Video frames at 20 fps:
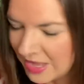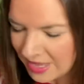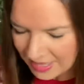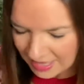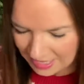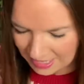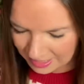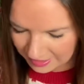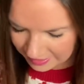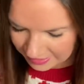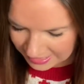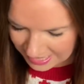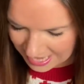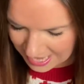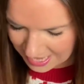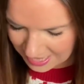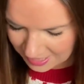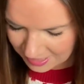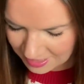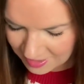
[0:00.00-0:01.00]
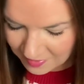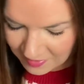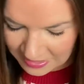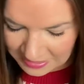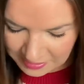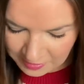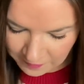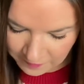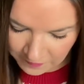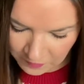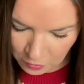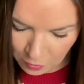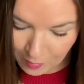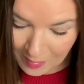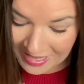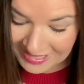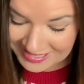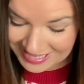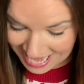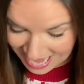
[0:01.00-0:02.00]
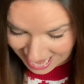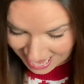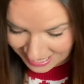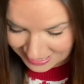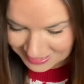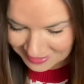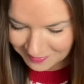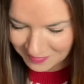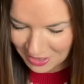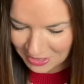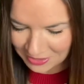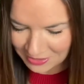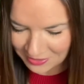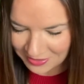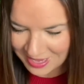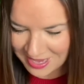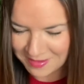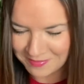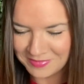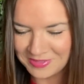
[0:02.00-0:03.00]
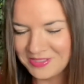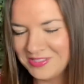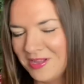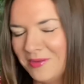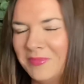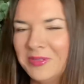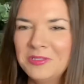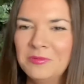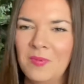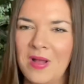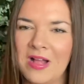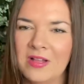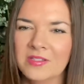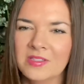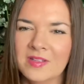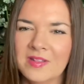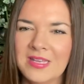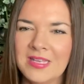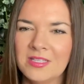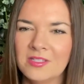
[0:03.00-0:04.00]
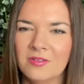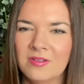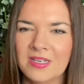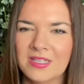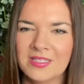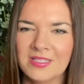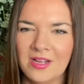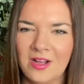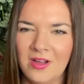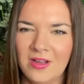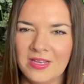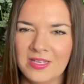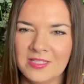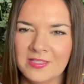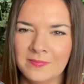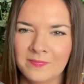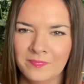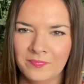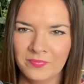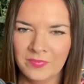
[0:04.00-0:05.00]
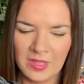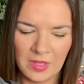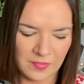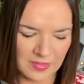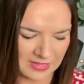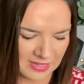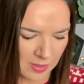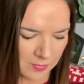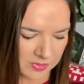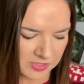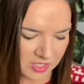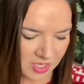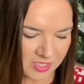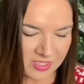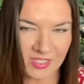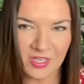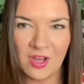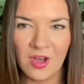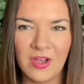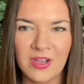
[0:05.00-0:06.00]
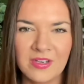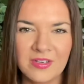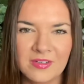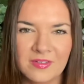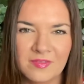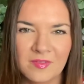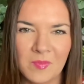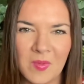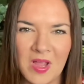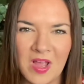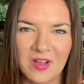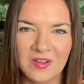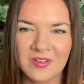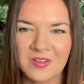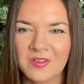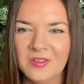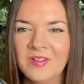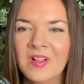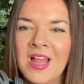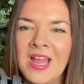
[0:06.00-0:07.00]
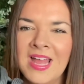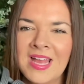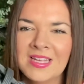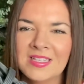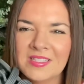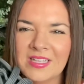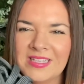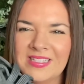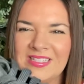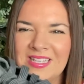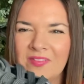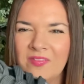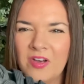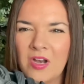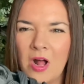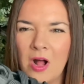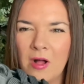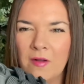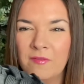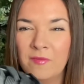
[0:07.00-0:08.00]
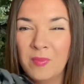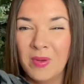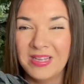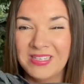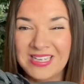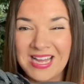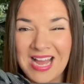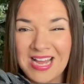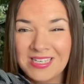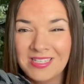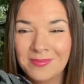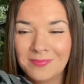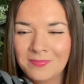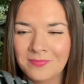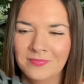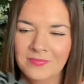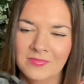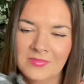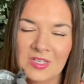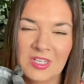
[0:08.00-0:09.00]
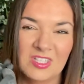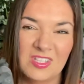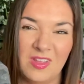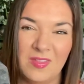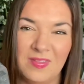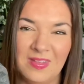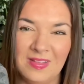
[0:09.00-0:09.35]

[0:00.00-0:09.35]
And then these are for my dad. I got him some as well. So these are in a size, I think they were size 9 for my uncle. Size 7.5 for my dad, because I think